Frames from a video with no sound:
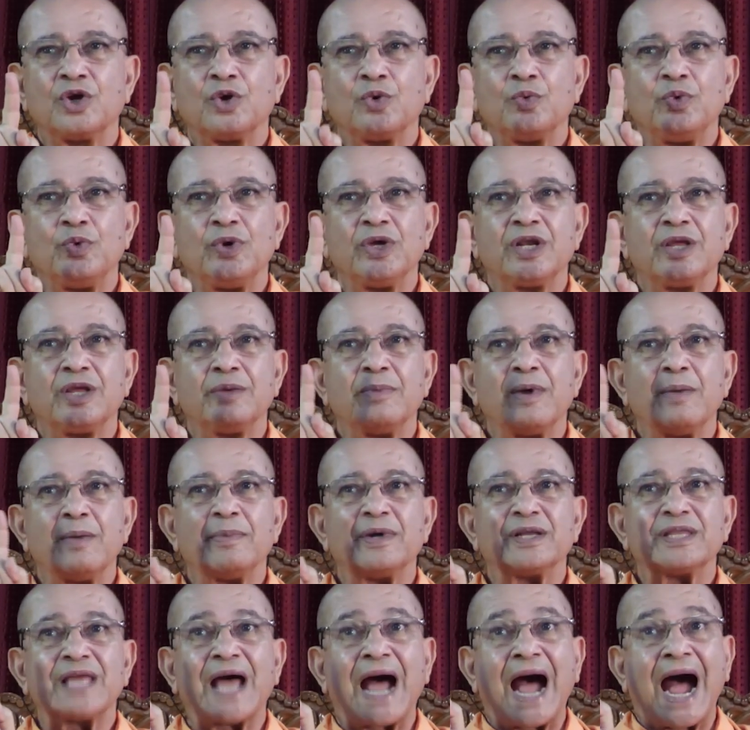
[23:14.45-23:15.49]
We
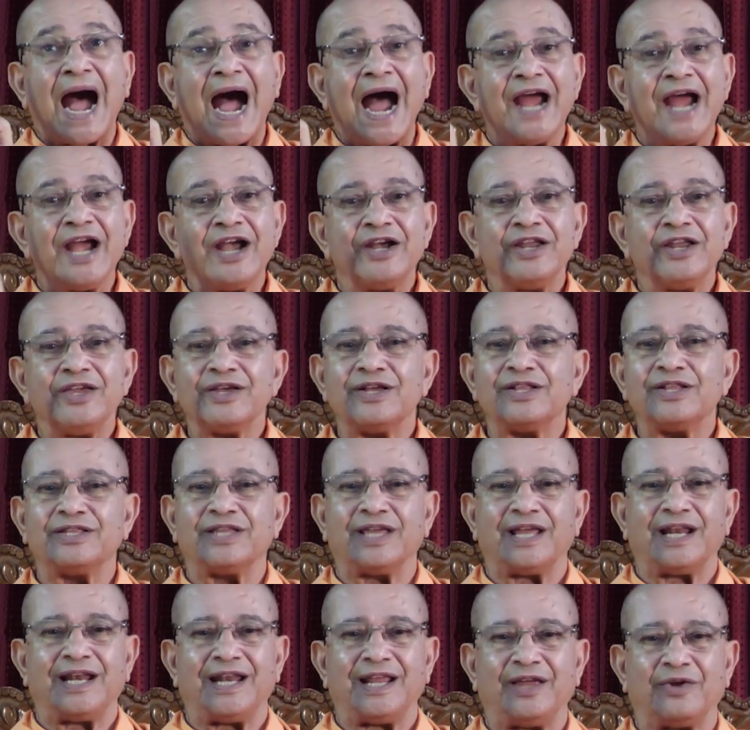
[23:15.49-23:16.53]
remember the ideal
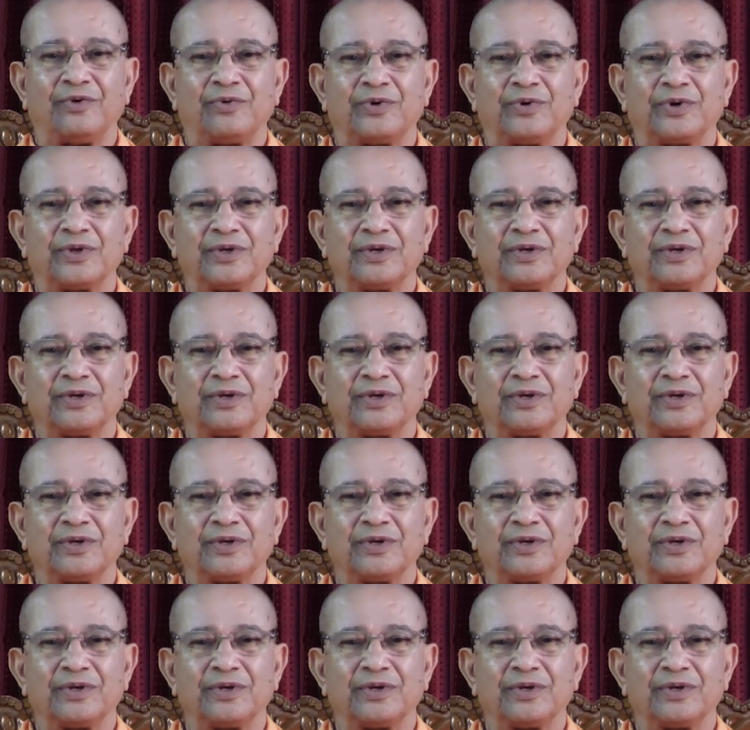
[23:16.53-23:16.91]
they lived.